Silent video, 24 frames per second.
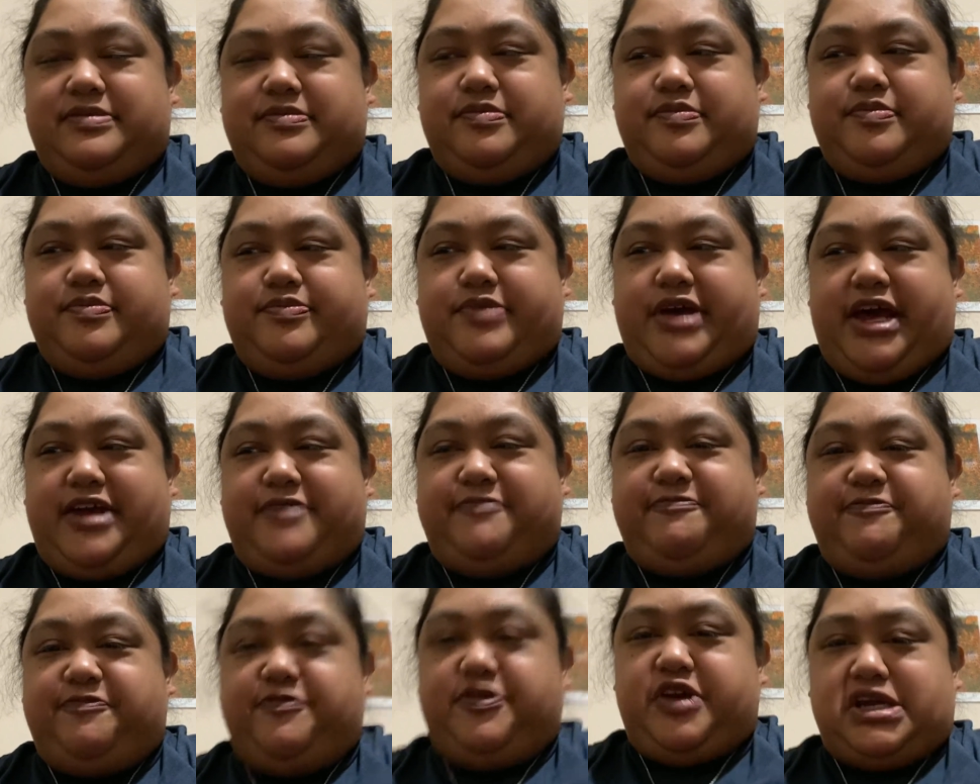bad
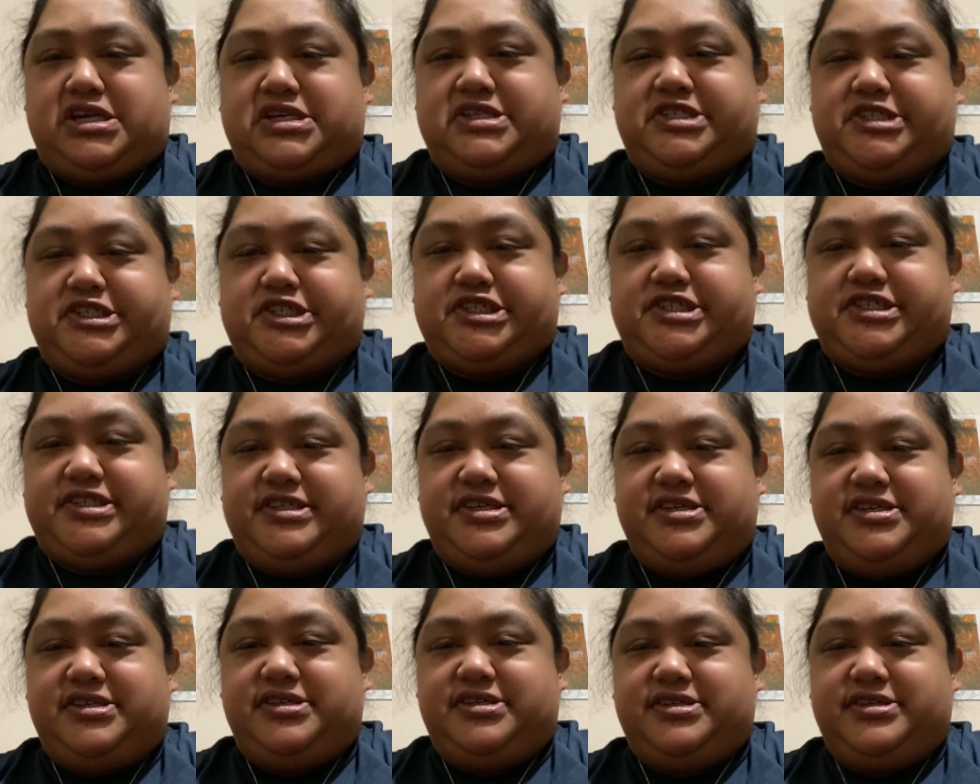
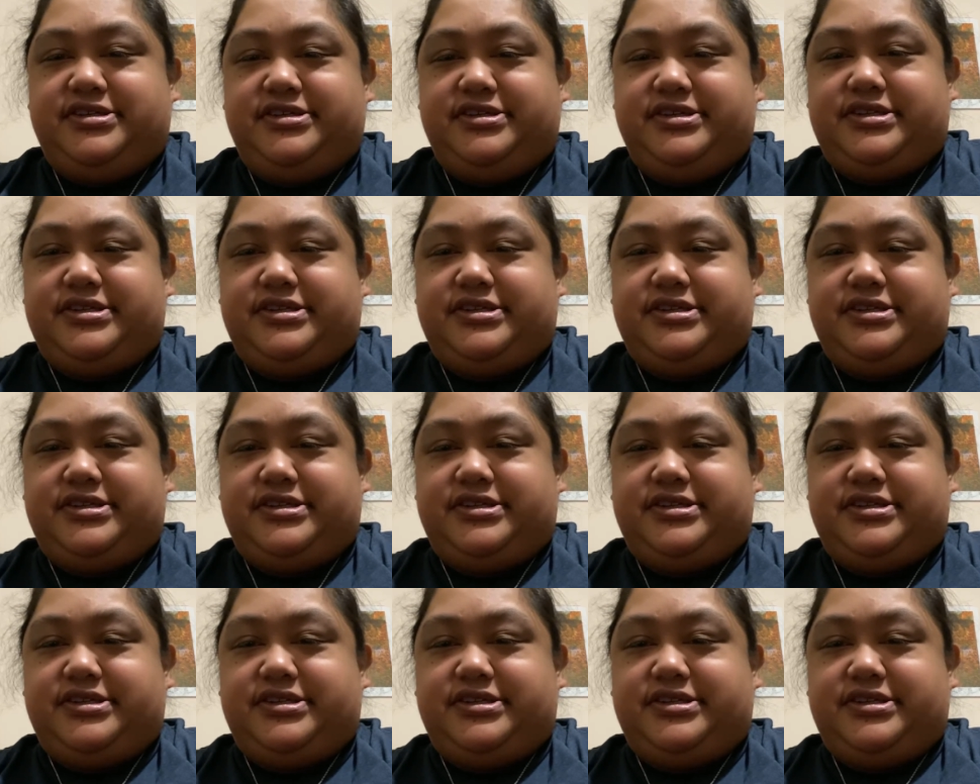infection